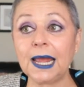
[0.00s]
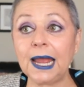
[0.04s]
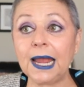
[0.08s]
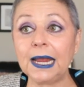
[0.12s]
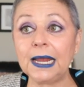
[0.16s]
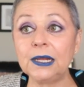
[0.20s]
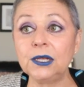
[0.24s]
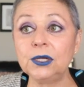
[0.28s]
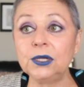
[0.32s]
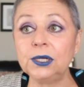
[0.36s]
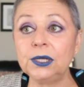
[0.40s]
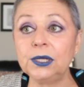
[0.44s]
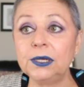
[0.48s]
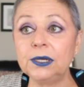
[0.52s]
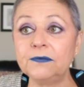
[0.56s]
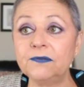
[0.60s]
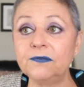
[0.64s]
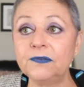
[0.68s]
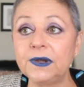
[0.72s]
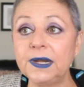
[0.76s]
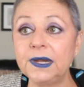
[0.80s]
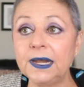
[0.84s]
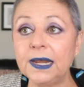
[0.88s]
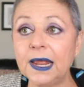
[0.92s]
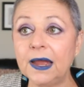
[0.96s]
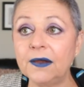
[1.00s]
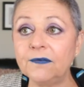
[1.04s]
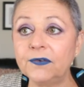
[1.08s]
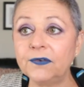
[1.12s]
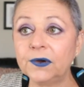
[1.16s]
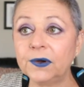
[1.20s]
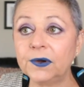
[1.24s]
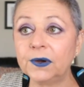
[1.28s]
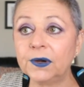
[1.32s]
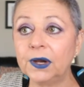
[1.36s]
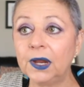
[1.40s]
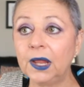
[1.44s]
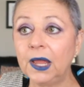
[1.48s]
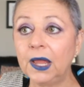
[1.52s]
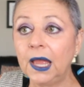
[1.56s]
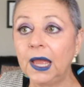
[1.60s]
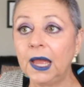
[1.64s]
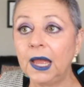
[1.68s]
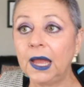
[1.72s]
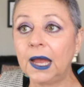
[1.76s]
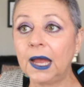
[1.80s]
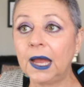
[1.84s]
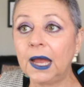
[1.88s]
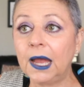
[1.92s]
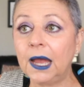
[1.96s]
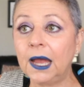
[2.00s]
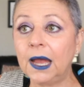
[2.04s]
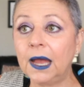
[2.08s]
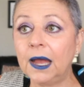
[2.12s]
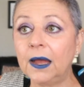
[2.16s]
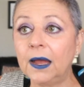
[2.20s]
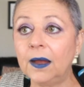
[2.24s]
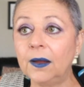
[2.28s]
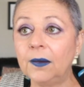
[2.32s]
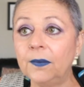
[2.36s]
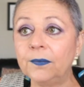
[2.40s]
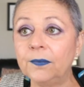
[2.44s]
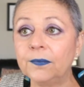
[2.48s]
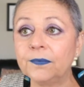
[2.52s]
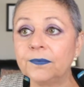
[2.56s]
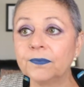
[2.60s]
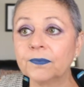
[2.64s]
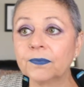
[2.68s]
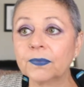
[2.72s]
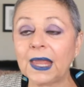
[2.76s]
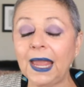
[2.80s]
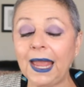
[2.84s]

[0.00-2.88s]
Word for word: I could have never um,